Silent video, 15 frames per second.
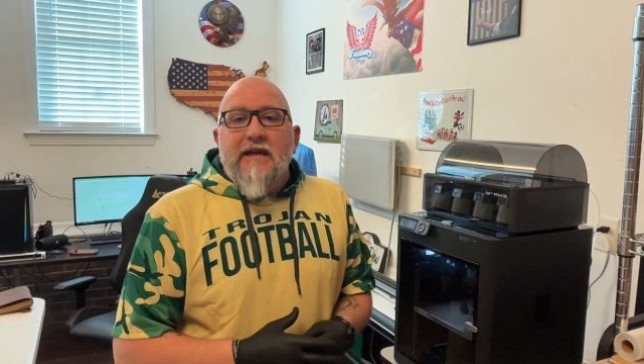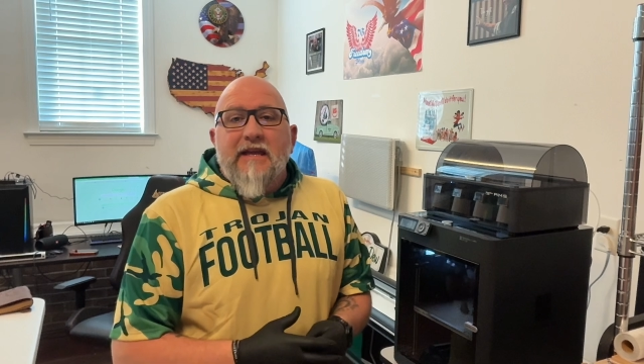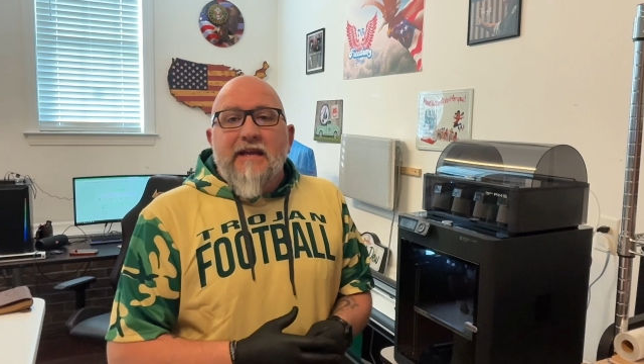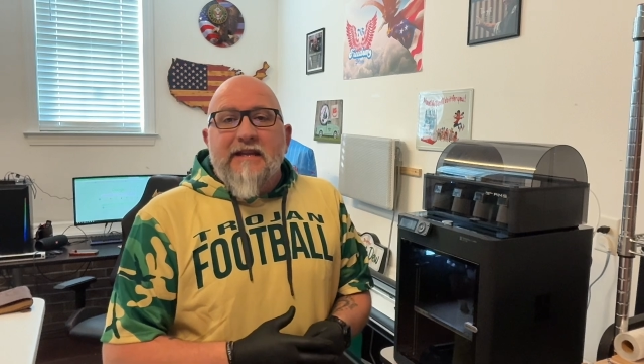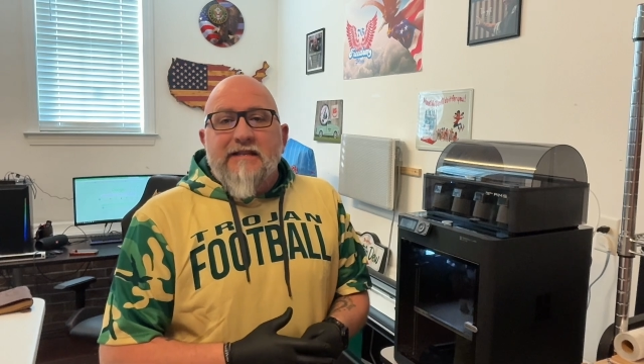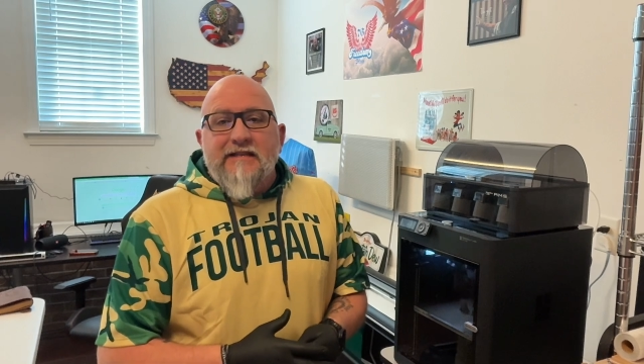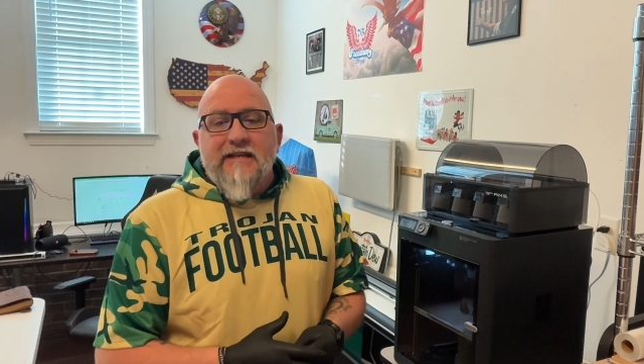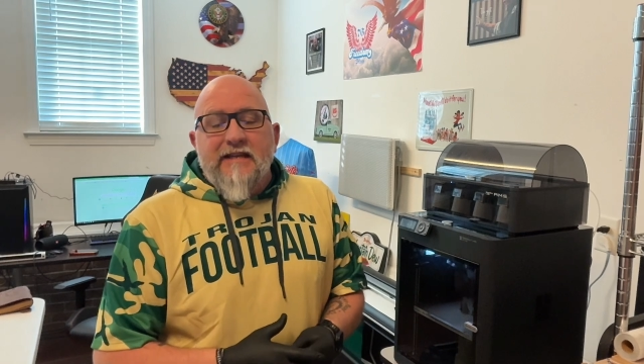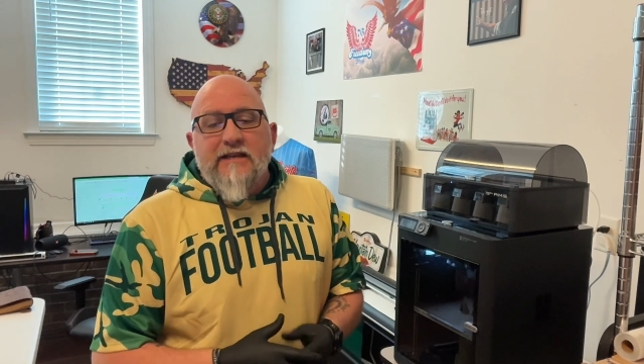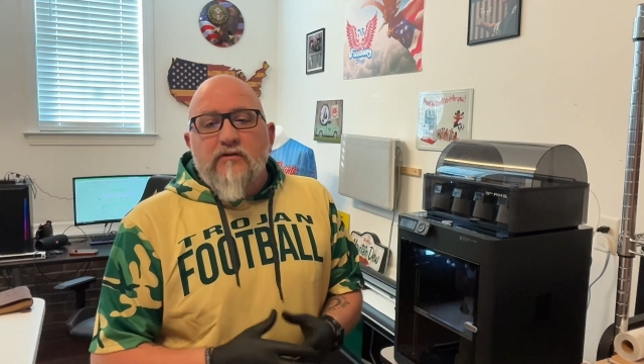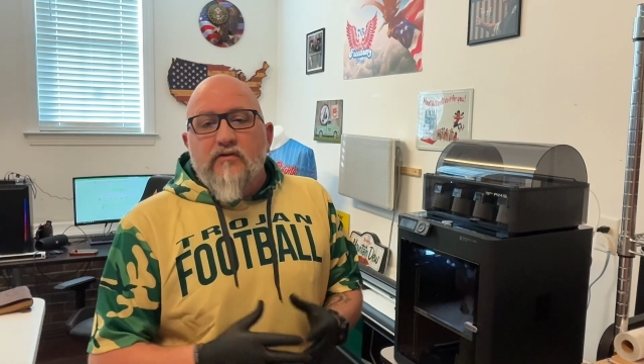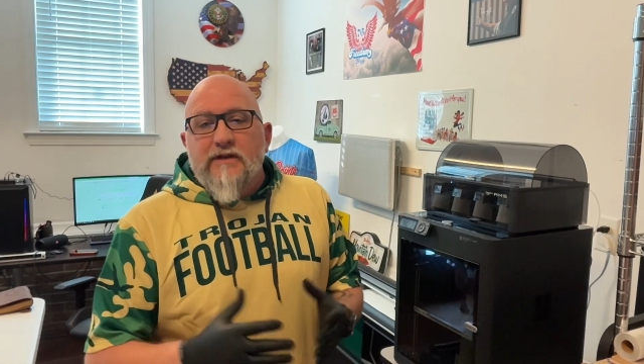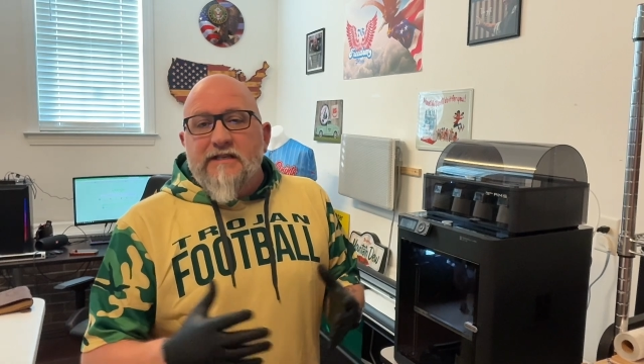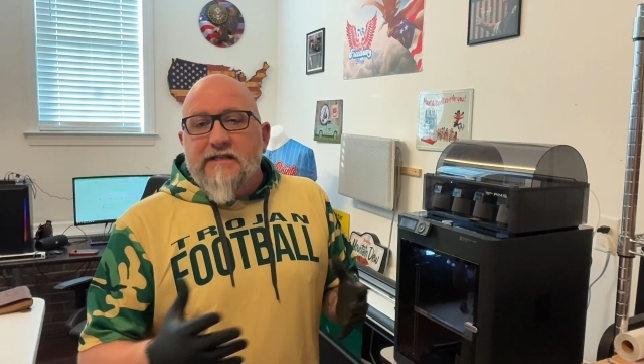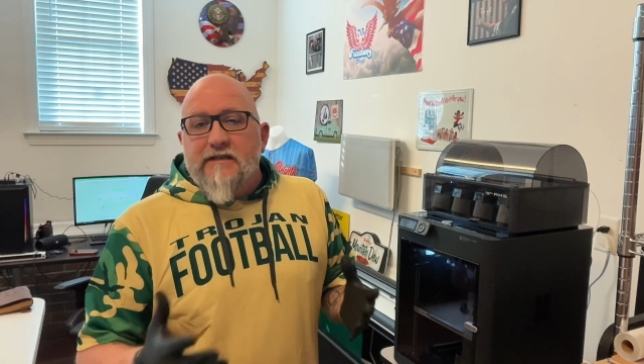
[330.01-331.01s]
It
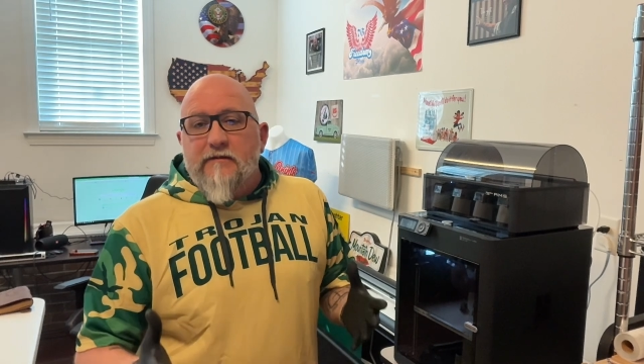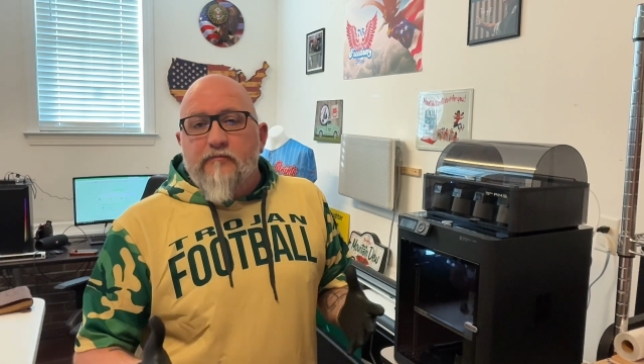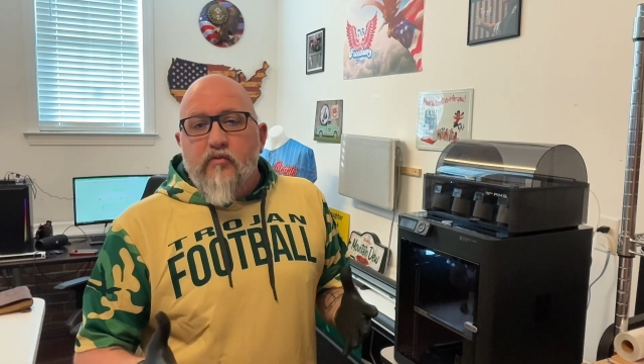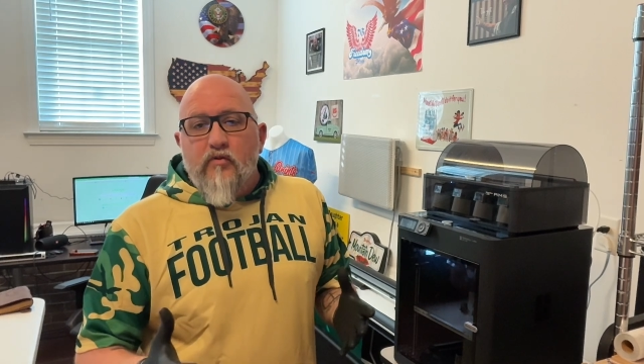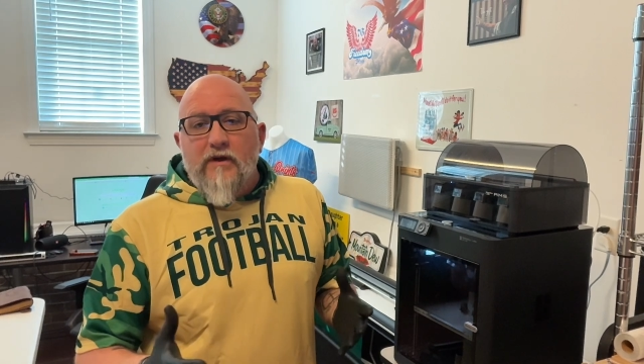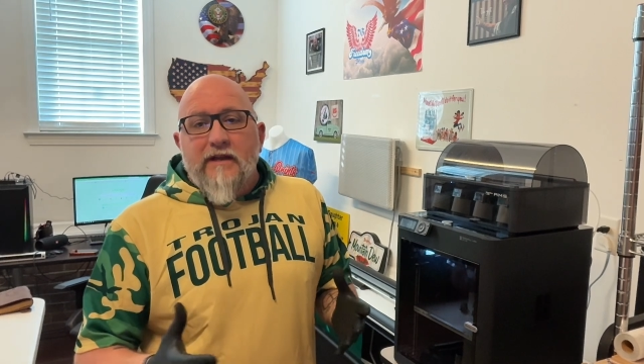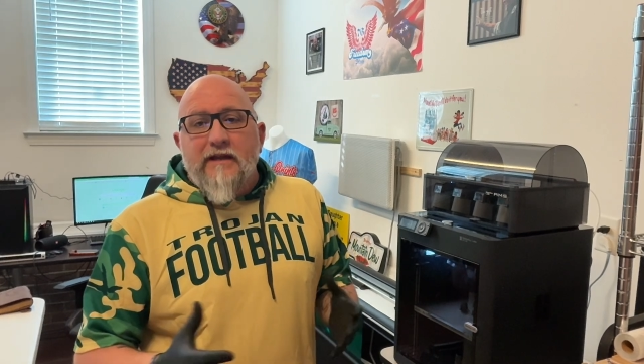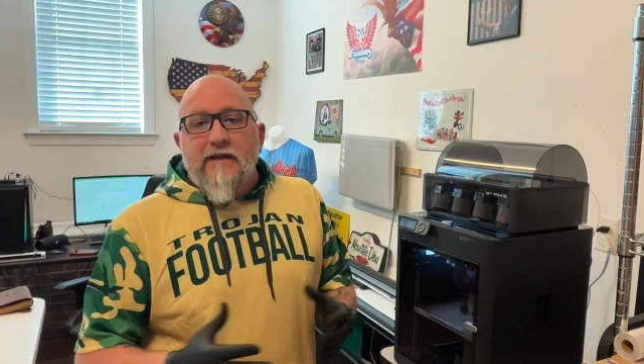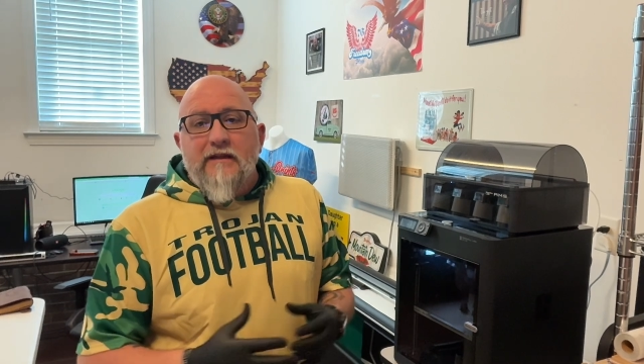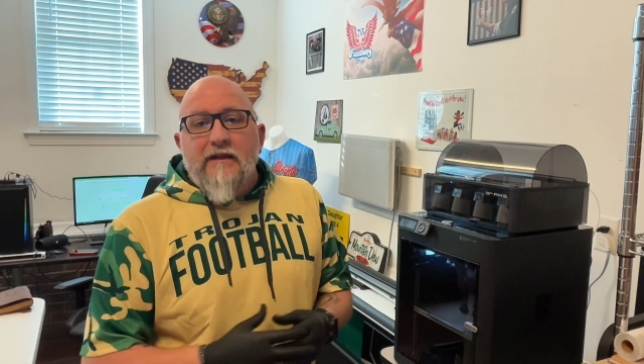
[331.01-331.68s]
decreased the printing